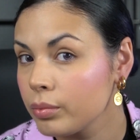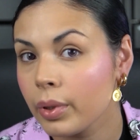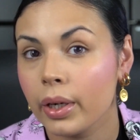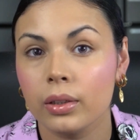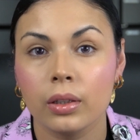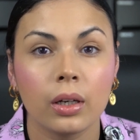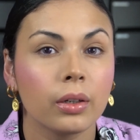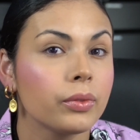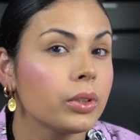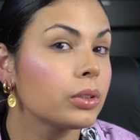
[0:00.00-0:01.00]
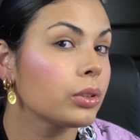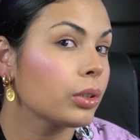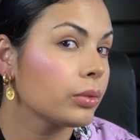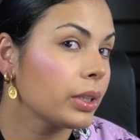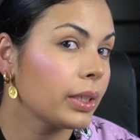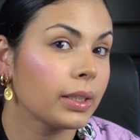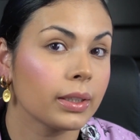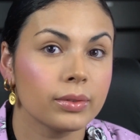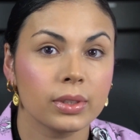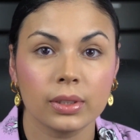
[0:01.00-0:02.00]
But I love the glow that it
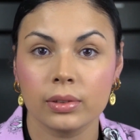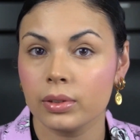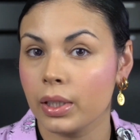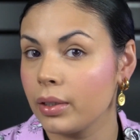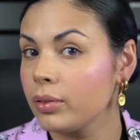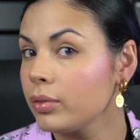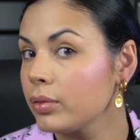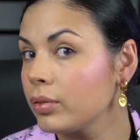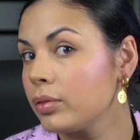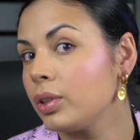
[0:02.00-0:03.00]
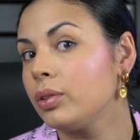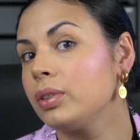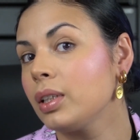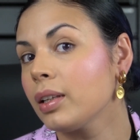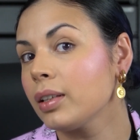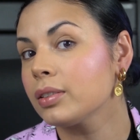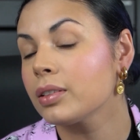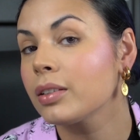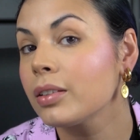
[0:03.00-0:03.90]
gives the skin. Do you see this?